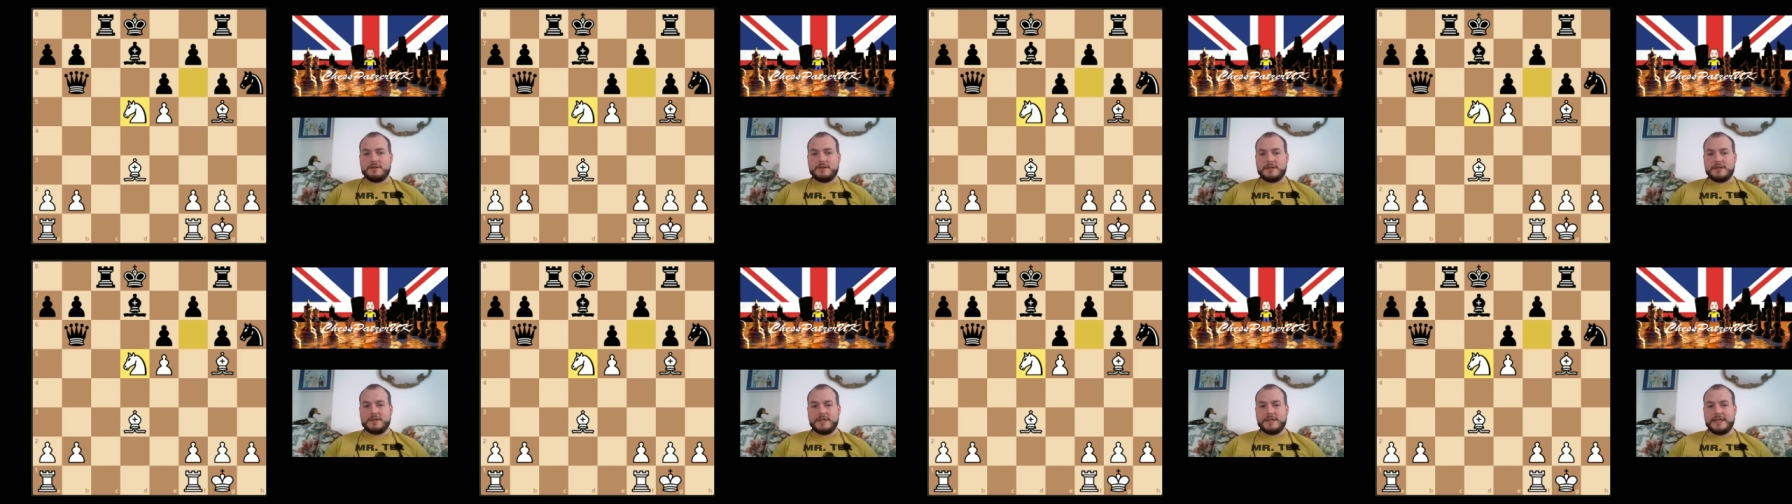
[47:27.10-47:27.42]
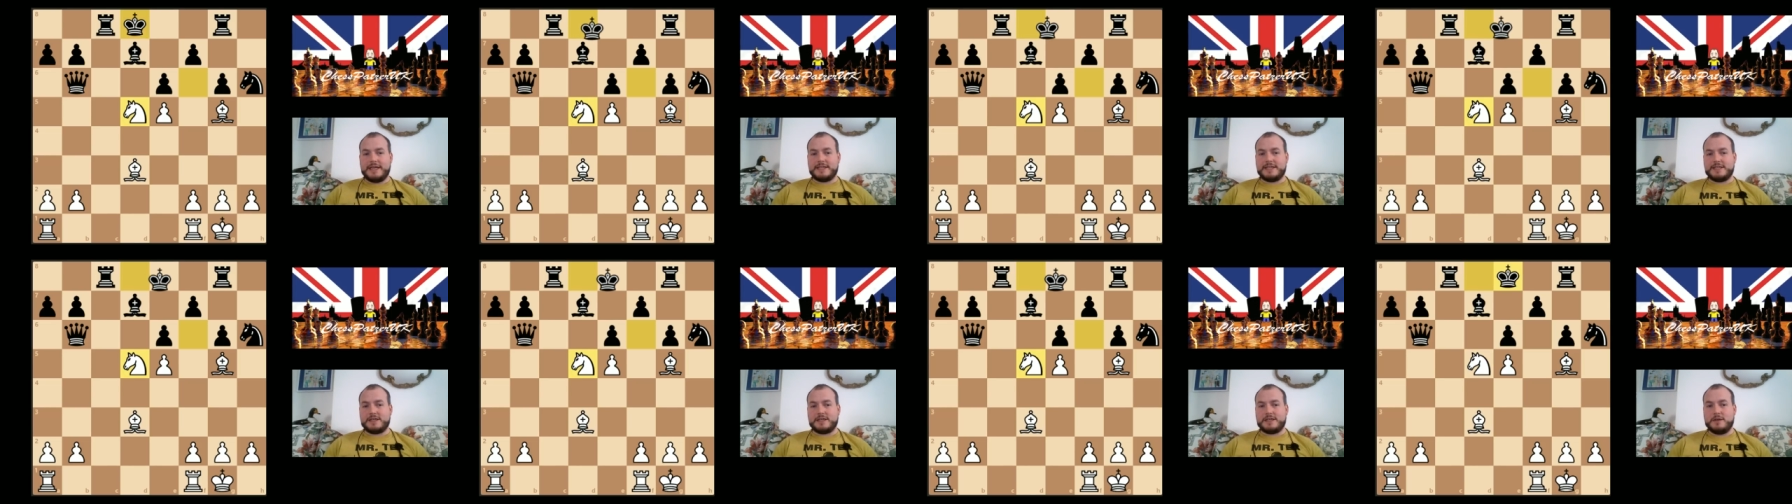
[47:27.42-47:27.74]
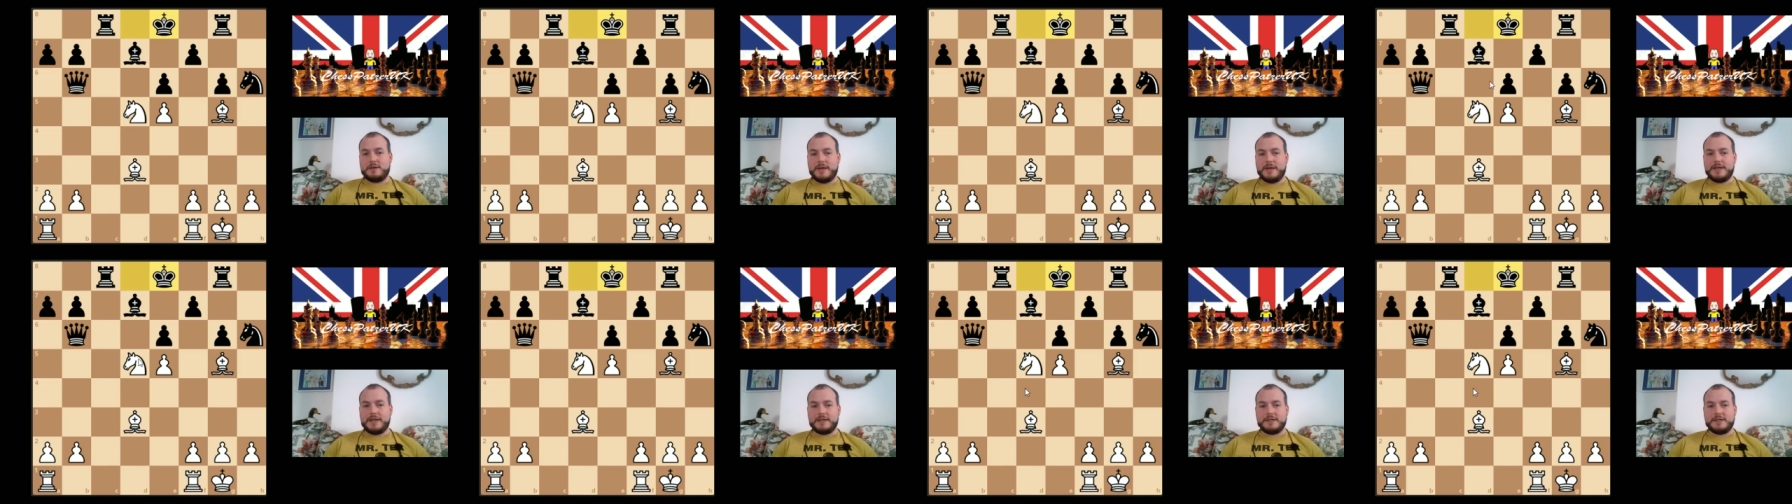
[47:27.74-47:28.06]
King has to go
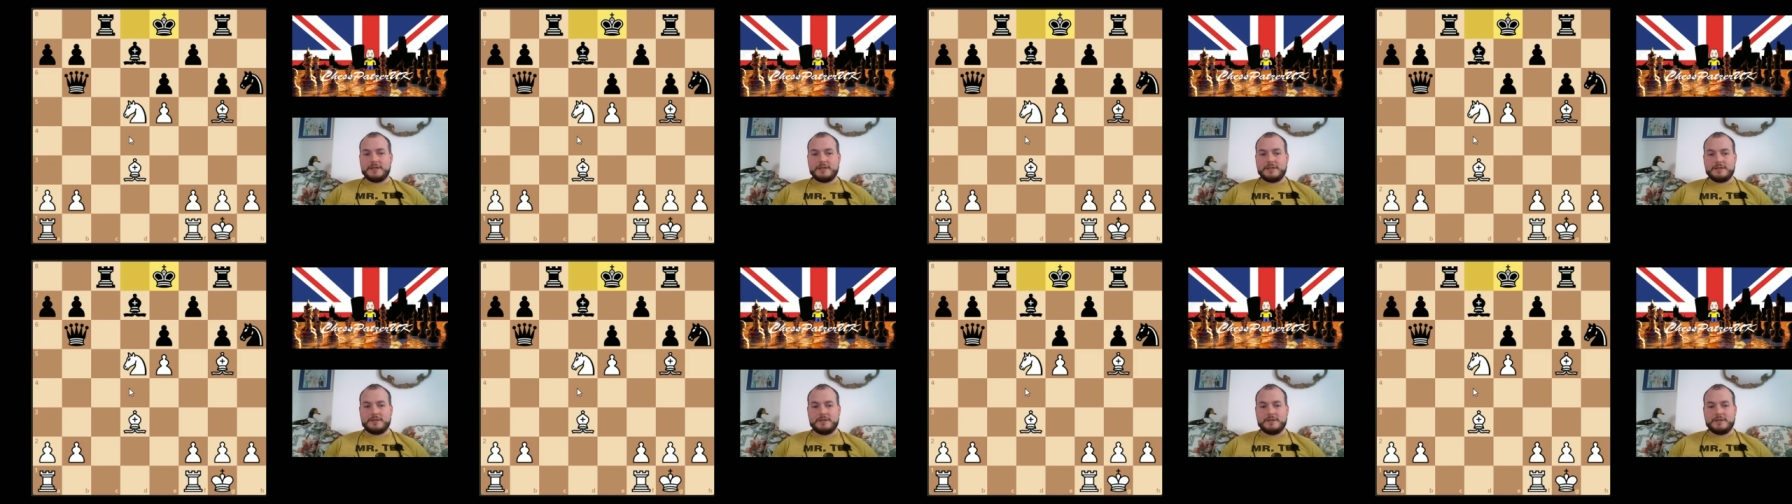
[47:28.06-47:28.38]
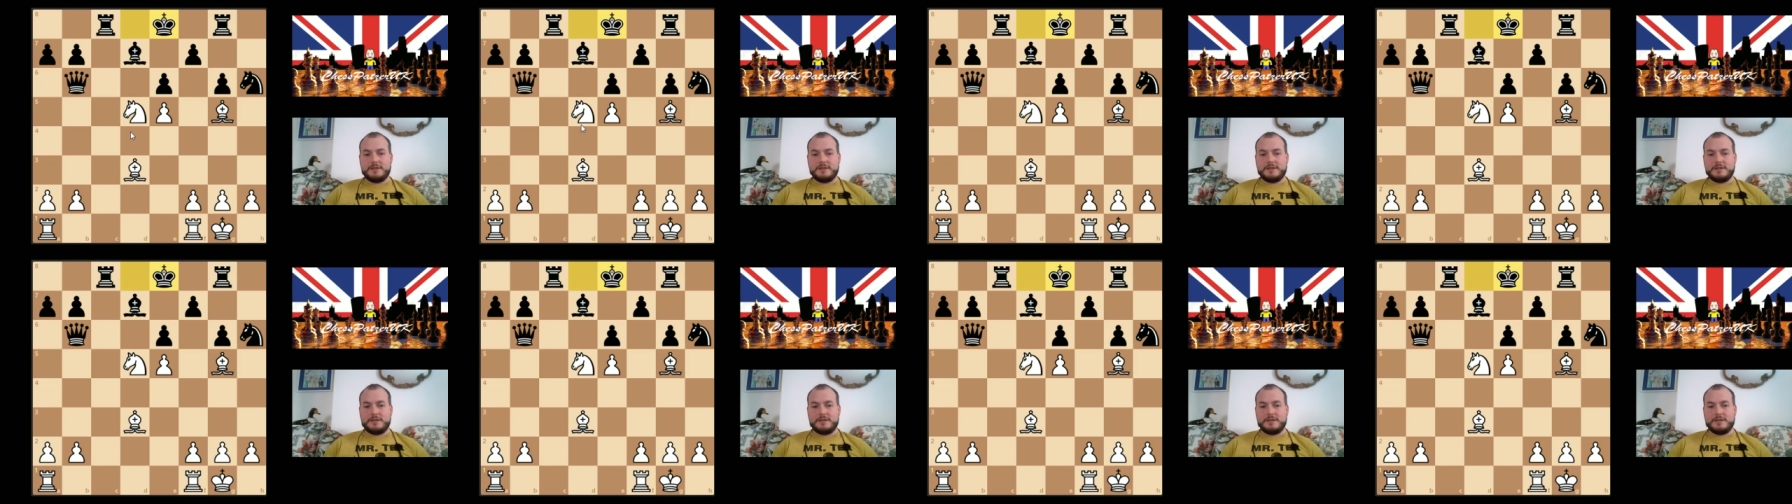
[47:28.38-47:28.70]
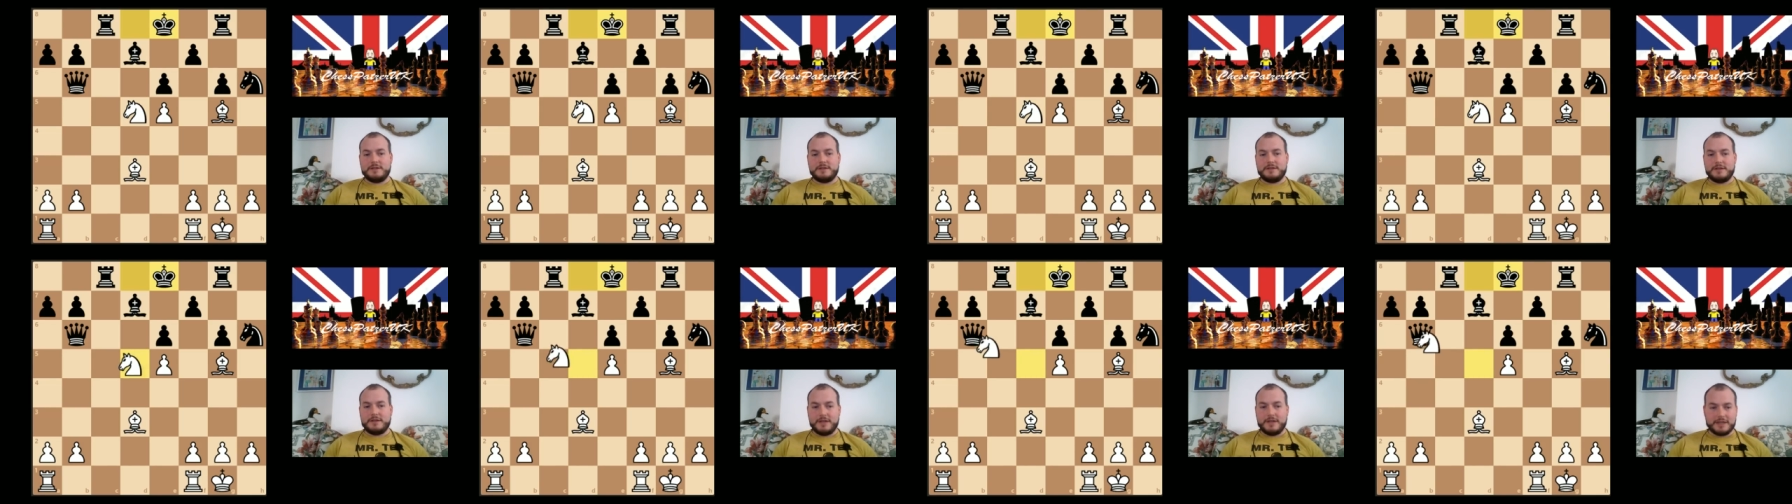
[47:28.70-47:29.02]
back,
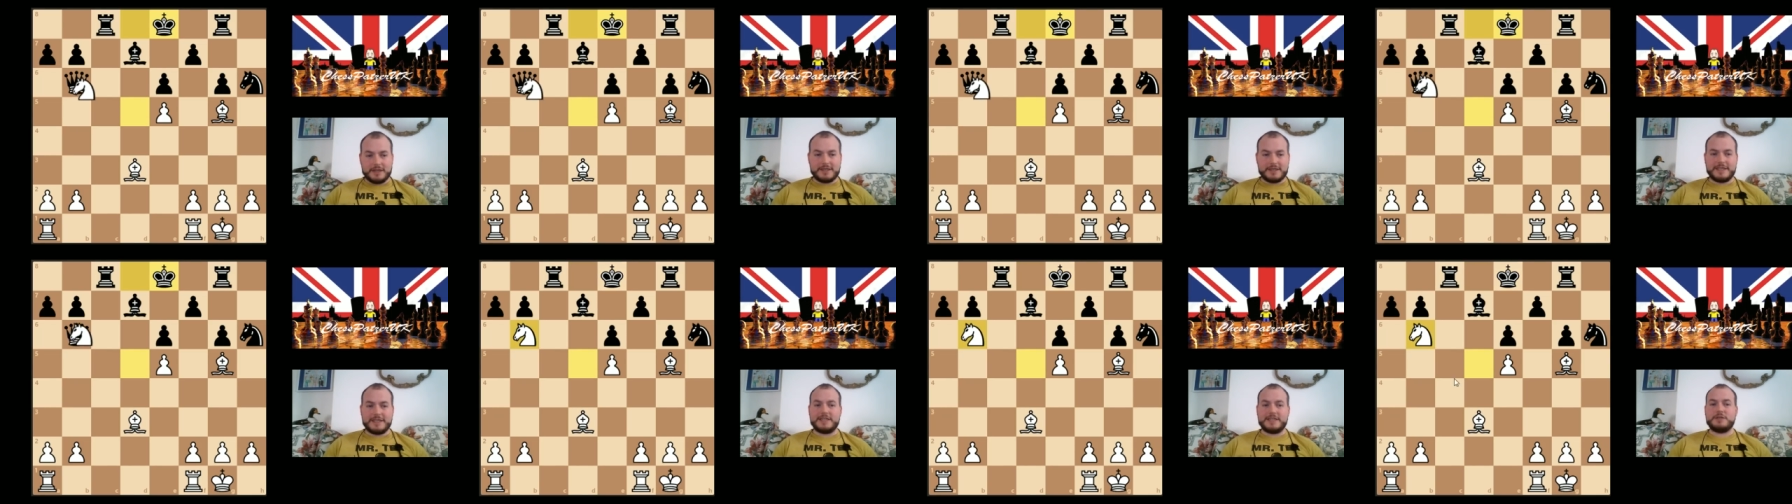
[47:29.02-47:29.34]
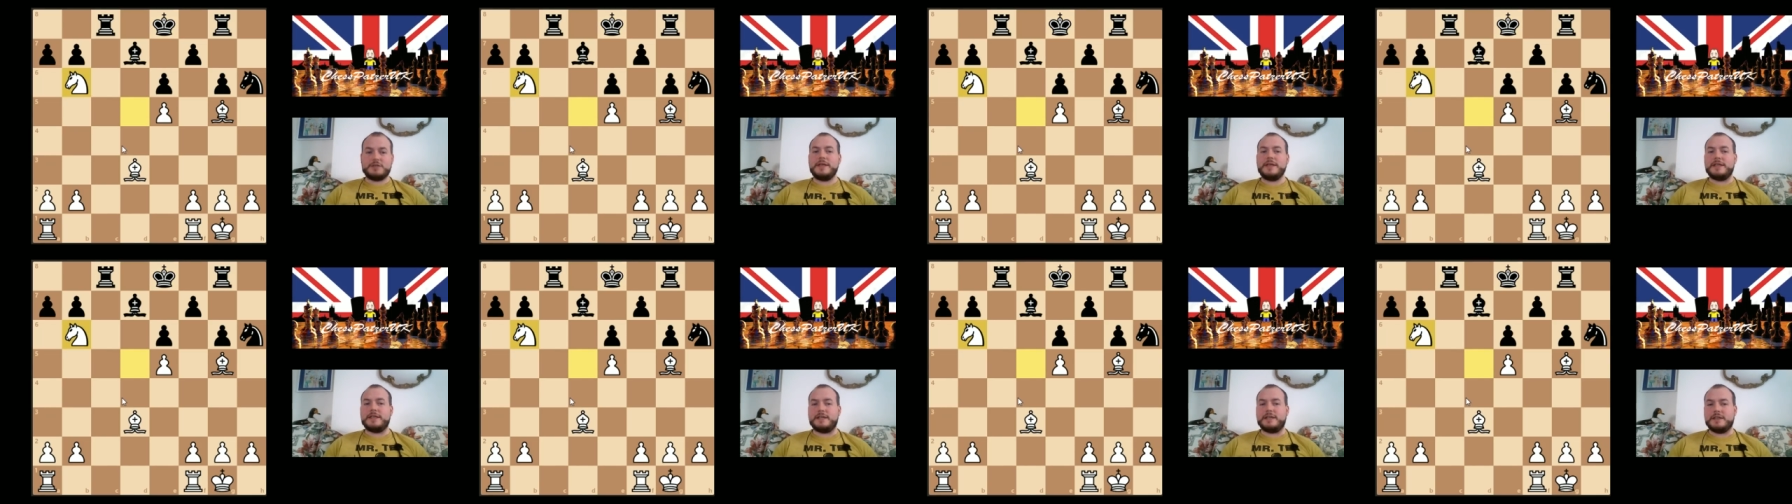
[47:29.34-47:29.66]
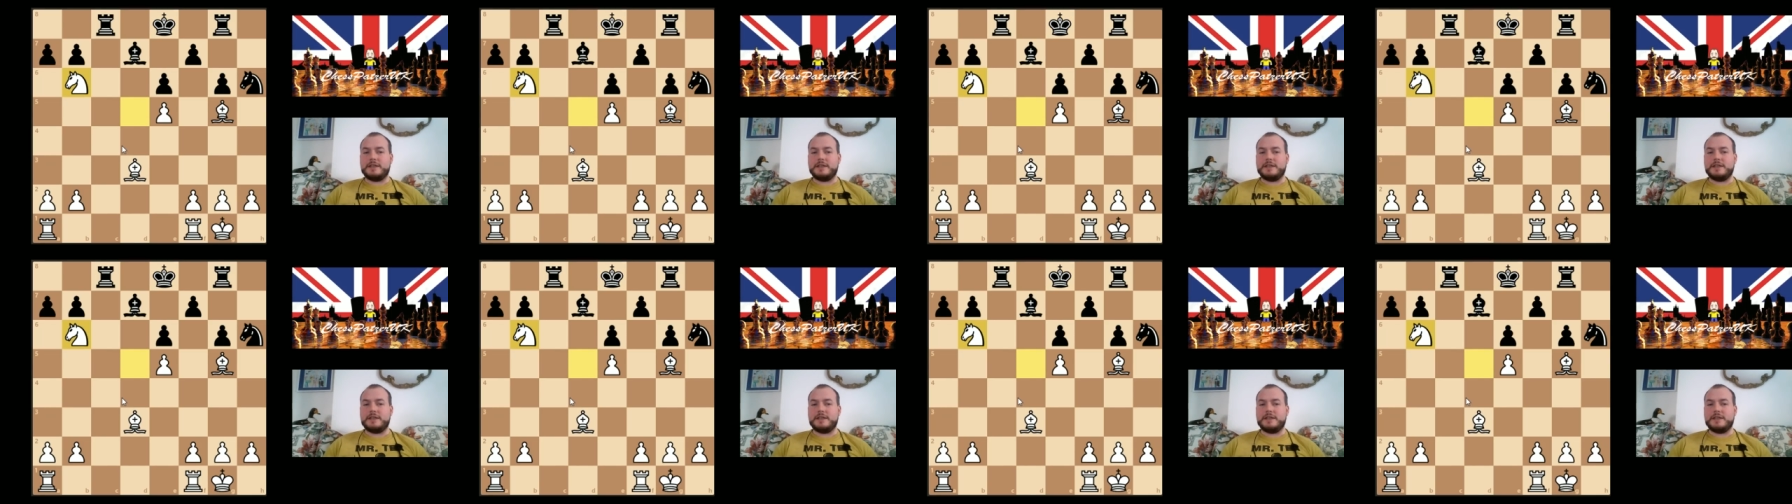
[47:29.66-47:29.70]
and I'll take his queen.